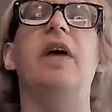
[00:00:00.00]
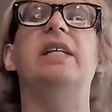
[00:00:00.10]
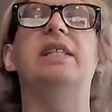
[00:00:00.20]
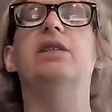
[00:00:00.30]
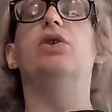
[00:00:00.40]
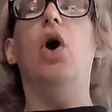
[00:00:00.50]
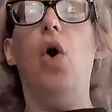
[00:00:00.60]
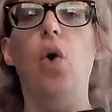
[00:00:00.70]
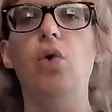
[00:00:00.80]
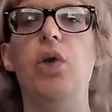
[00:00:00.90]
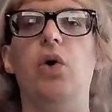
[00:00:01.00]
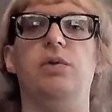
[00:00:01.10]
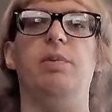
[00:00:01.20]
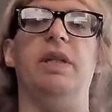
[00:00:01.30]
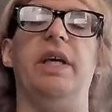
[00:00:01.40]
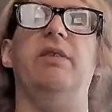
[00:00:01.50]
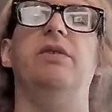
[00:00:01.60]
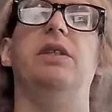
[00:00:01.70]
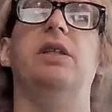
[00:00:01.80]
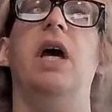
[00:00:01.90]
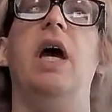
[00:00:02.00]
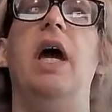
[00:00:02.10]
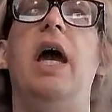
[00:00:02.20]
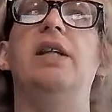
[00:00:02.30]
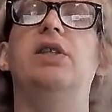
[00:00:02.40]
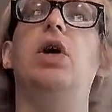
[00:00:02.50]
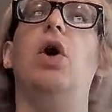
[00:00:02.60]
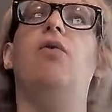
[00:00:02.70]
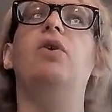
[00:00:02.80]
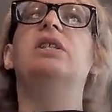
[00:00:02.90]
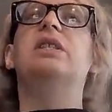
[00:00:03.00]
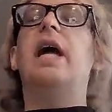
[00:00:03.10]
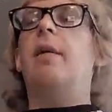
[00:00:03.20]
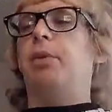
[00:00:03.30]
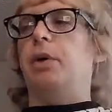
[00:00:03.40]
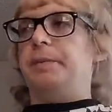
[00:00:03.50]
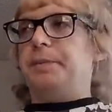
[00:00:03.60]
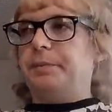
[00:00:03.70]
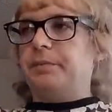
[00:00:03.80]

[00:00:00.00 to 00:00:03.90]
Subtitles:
They still hold those beliefs. And so, for example,